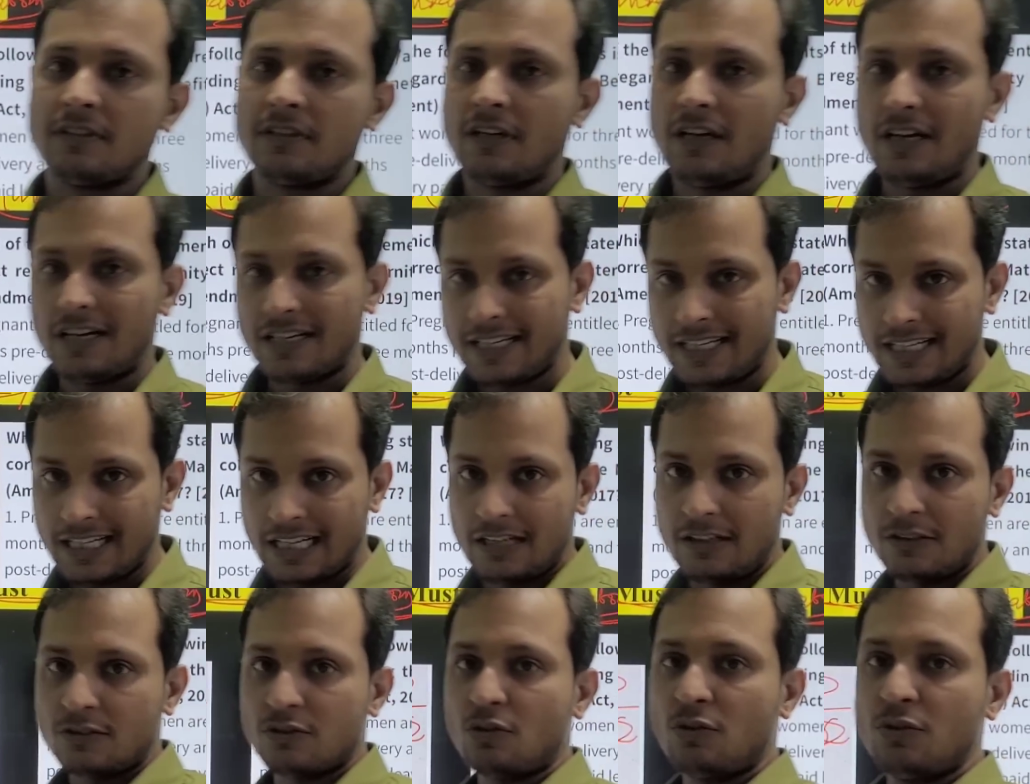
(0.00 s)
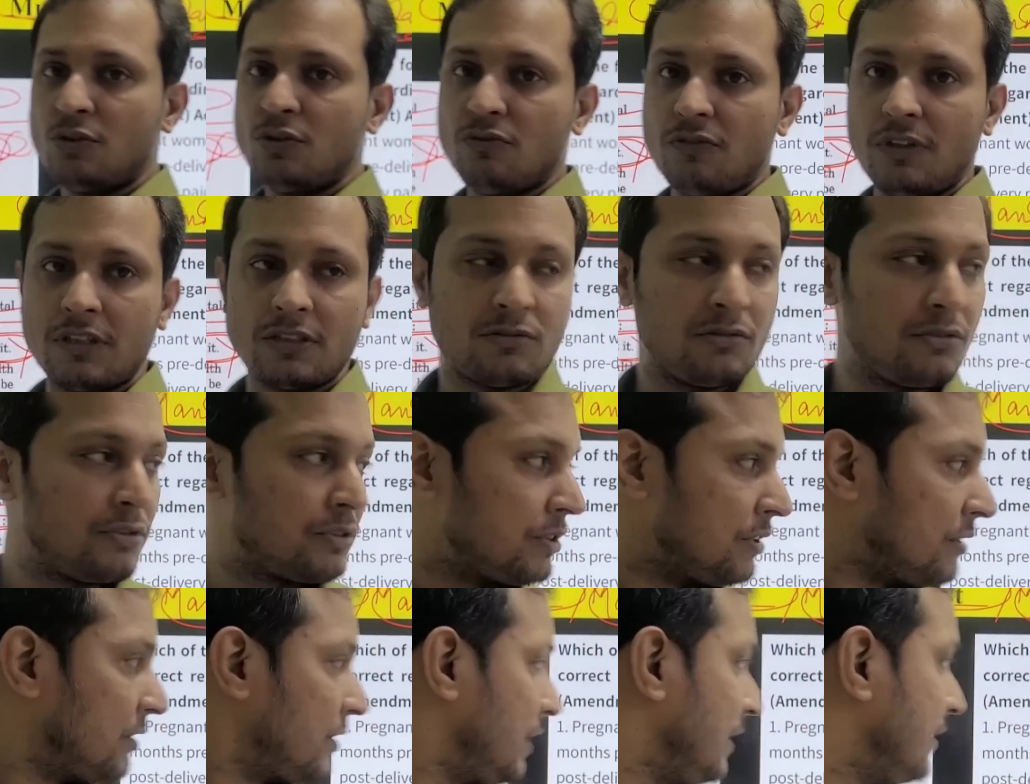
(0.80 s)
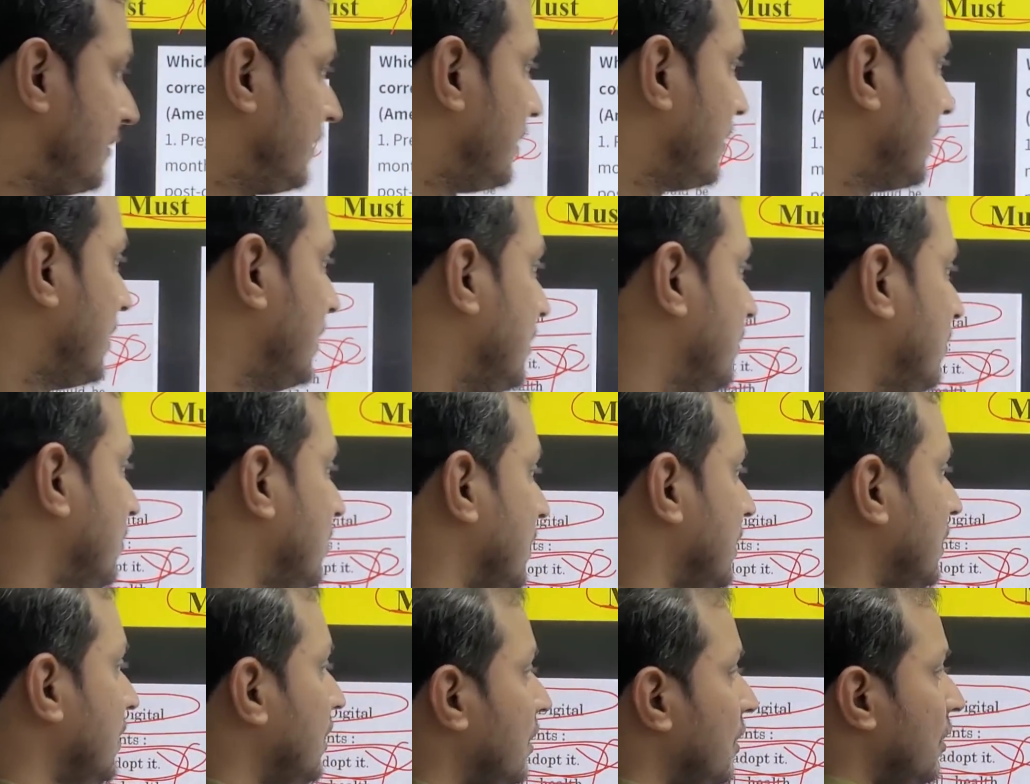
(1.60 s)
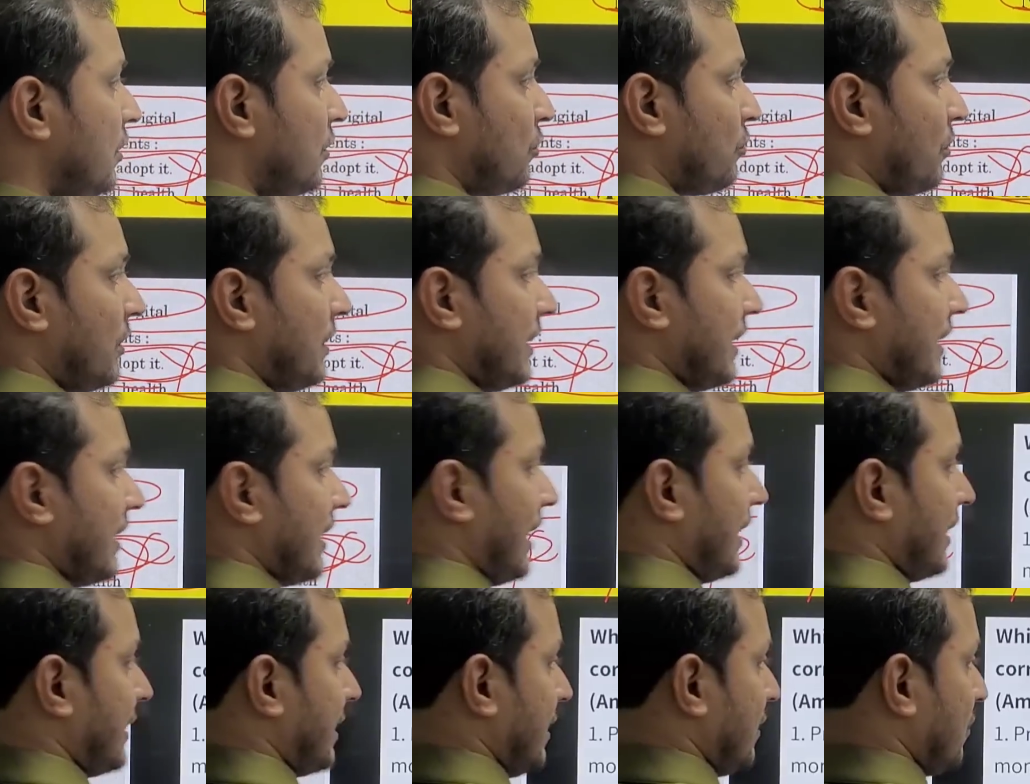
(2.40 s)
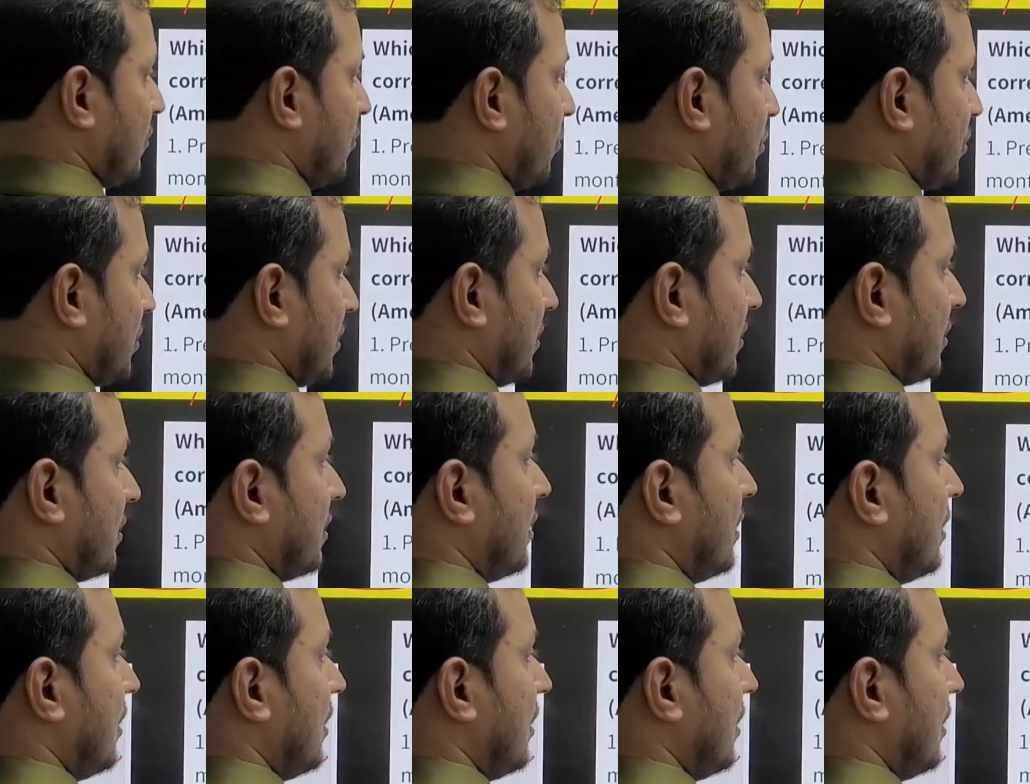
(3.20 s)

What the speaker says: Again, I'll show you one question. Recently only. 2019 question.